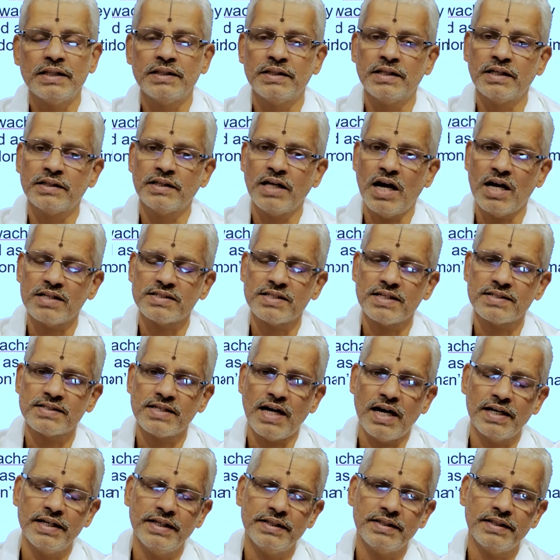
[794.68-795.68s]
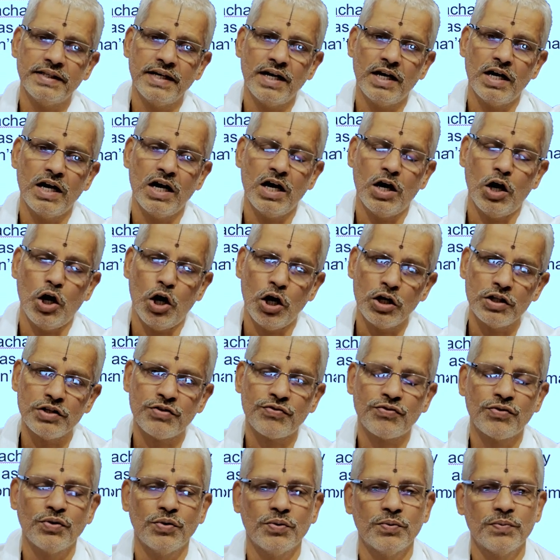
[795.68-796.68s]
The Dasa Sahitya
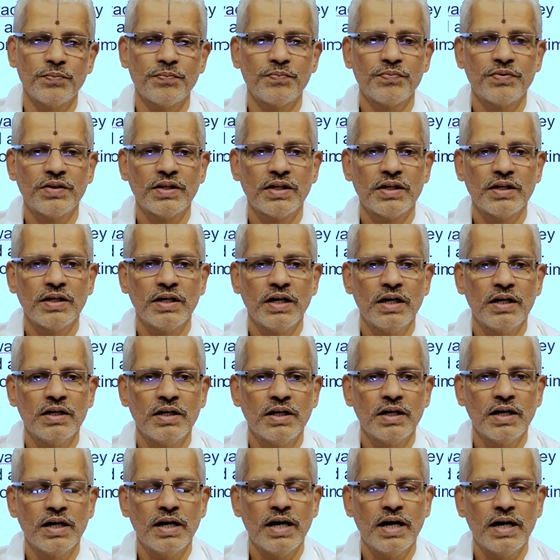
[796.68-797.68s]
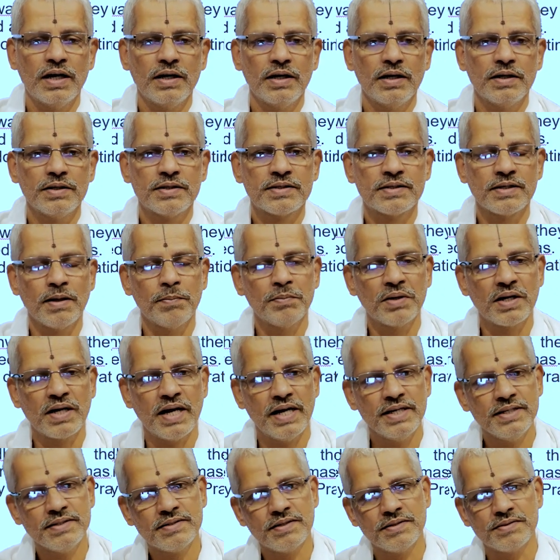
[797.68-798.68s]
also
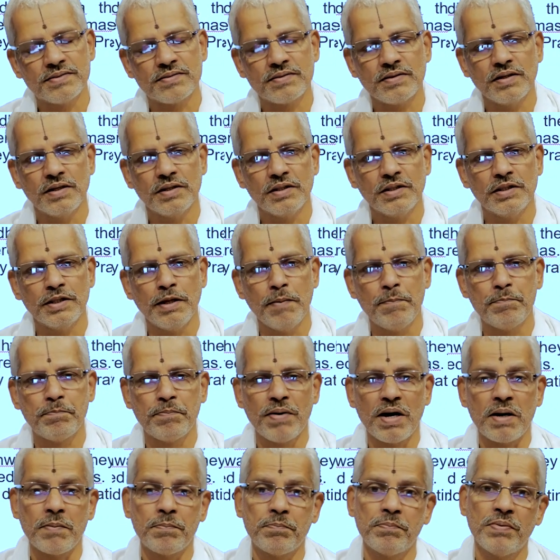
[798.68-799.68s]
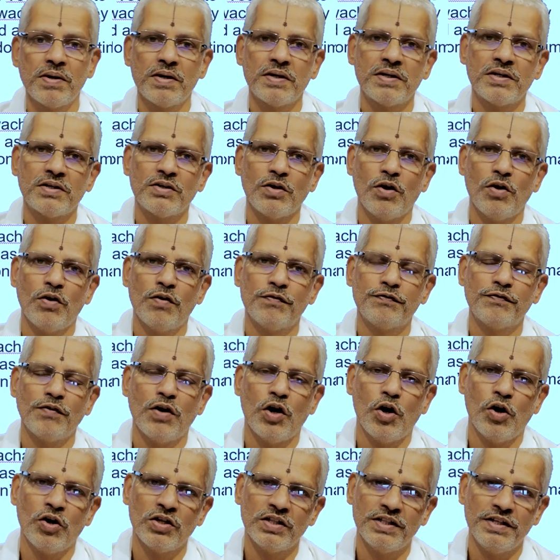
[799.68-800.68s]
summarizes the purport of
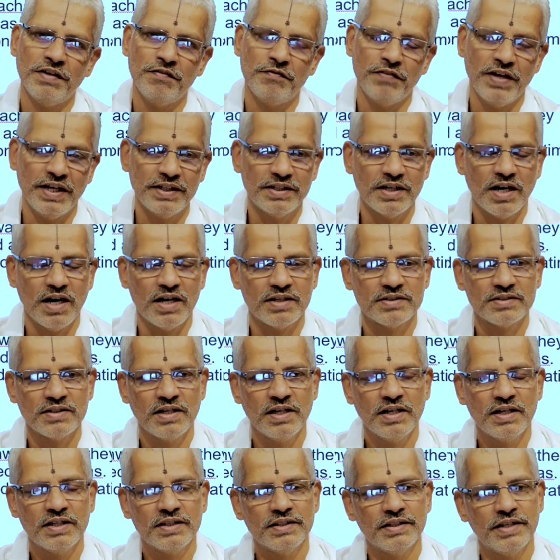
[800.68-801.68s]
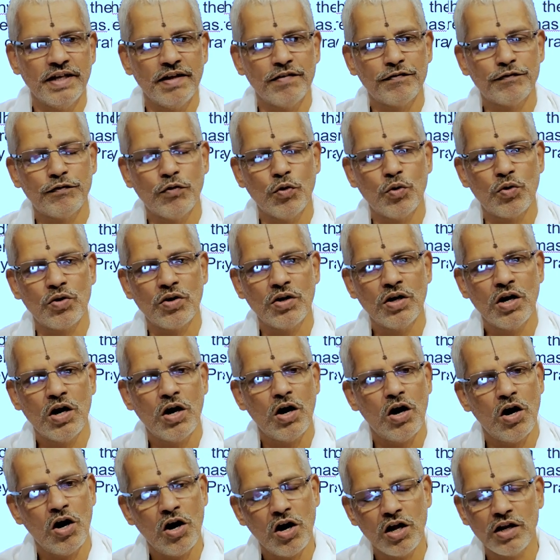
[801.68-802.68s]
all the Vedas. Therefore,
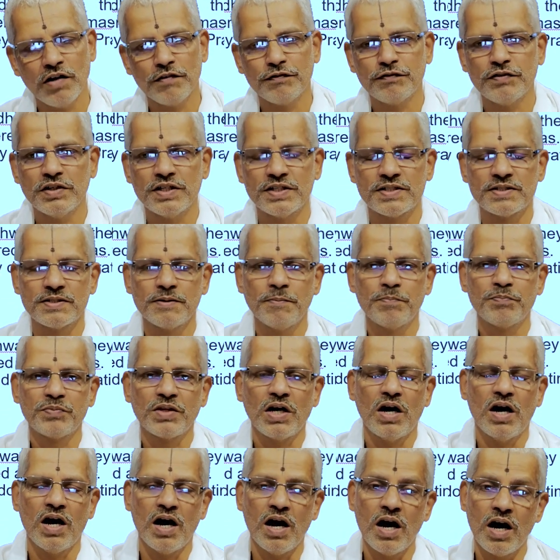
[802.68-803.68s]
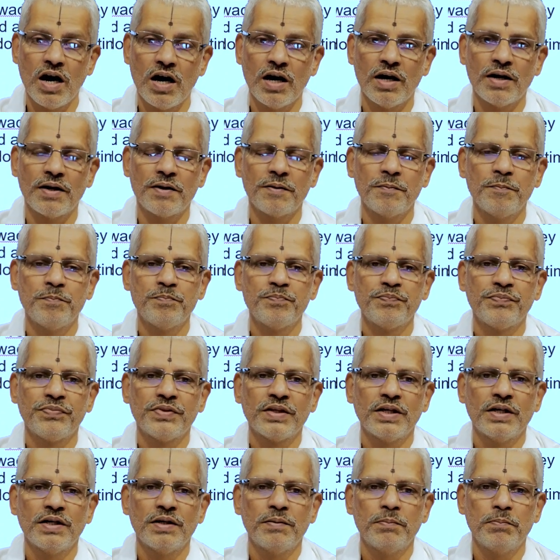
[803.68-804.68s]
all of us are
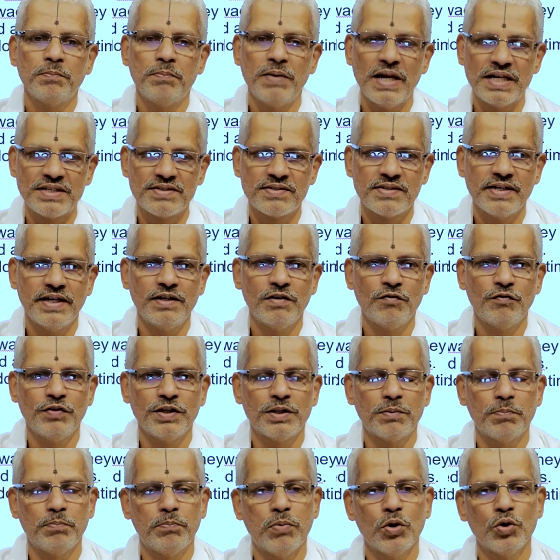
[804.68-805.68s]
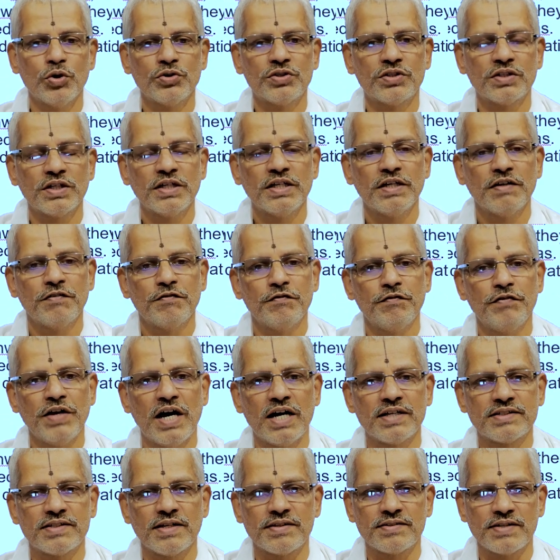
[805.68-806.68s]
blessed with both
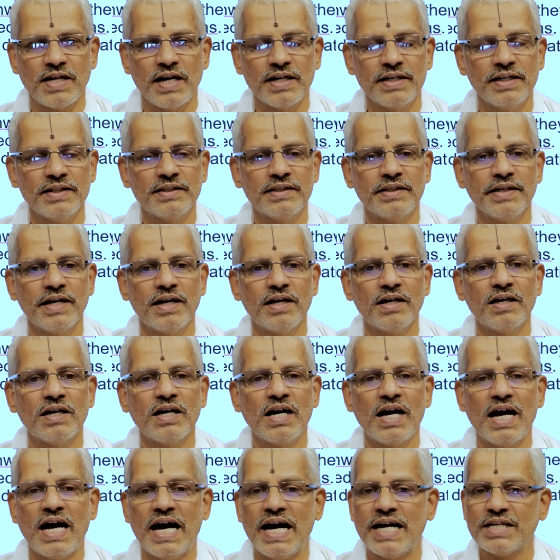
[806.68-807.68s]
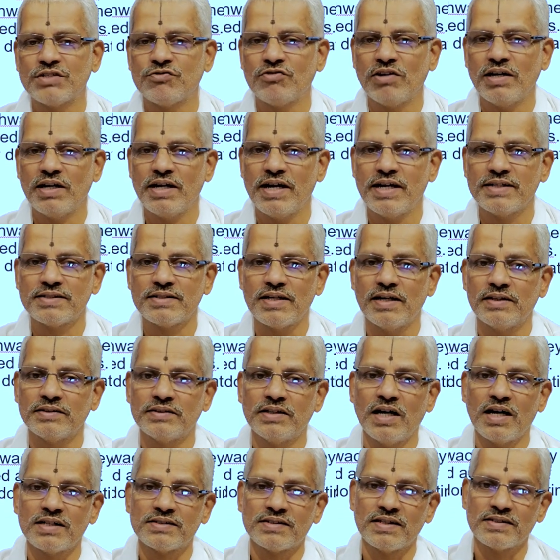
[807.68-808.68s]
Vyasa Sahitya as well as
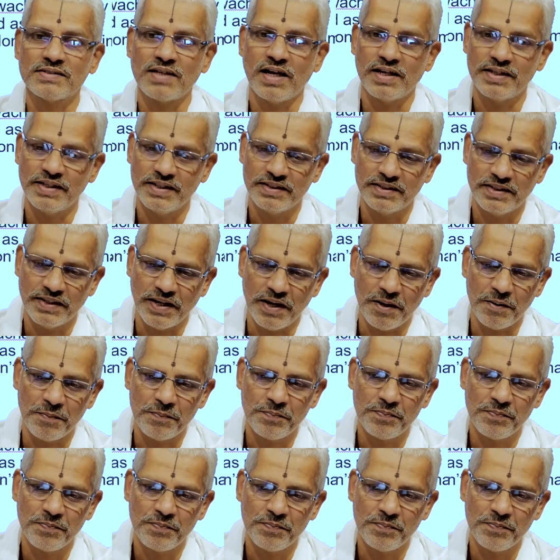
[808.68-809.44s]
Dasa Sahitya.